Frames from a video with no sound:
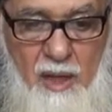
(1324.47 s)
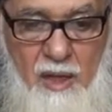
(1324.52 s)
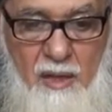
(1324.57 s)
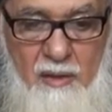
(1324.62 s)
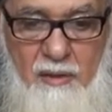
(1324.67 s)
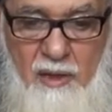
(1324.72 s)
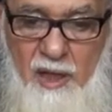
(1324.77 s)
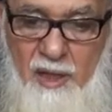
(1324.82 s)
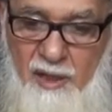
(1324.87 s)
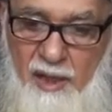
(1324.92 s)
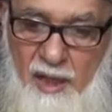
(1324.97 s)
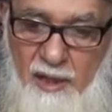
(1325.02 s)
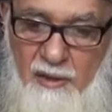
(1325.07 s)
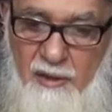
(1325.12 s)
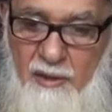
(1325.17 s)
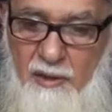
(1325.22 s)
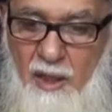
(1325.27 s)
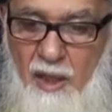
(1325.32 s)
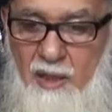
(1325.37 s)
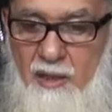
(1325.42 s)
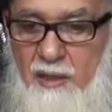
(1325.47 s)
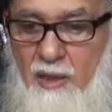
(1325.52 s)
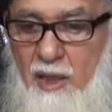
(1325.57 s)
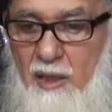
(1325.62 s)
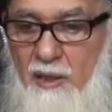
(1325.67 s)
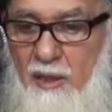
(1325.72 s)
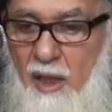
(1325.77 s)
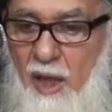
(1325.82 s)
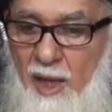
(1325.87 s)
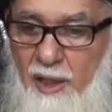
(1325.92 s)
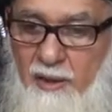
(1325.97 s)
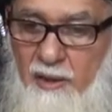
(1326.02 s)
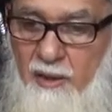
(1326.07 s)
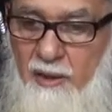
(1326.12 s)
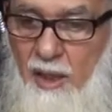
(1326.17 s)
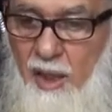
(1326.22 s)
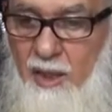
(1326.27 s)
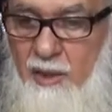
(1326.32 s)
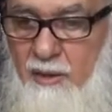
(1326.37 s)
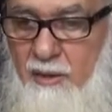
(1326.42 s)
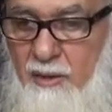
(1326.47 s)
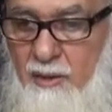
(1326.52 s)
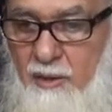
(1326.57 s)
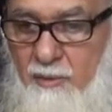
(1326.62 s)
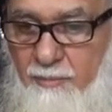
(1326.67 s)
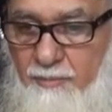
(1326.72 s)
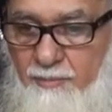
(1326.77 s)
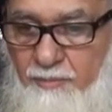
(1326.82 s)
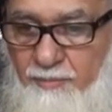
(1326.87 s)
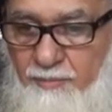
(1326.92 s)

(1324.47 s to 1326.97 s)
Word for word: and directed us and guided us